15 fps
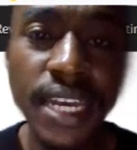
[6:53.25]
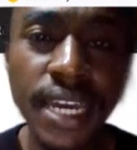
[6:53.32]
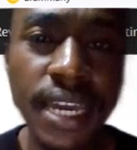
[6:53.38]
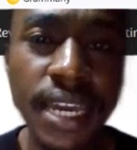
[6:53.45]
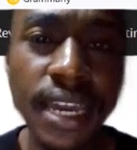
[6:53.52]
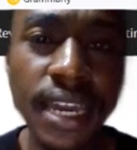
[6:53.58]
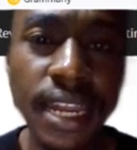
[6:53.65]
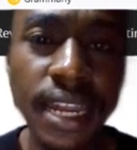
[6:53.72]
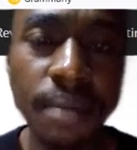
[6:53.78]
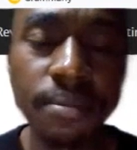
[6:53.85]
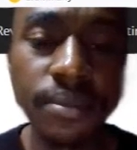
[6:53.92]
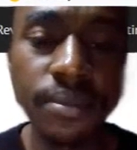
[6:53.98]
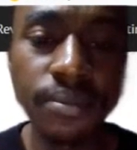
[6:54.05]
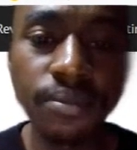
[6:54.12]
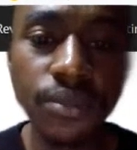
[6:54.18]
and I'm
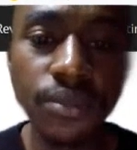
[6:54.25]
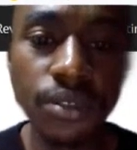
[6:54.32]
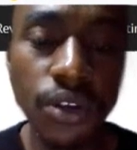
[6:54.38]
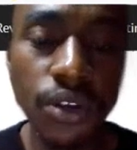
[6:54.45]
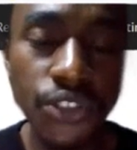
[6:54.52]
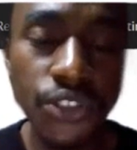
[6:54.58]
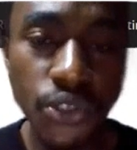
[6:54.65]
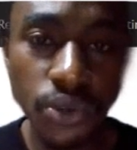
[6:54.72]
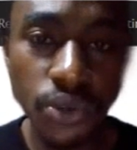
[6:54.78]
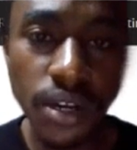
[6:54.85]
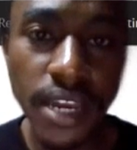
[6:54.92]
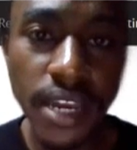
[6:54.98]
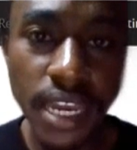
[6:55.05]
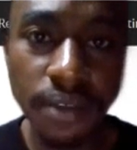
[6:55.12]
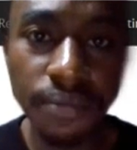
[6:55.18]
not sure
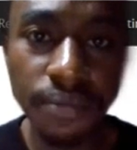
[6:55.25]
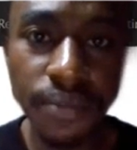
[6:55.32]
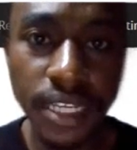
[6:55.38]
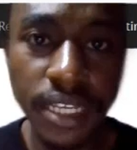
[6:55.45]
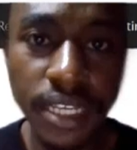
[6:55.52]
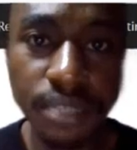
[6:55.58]
if this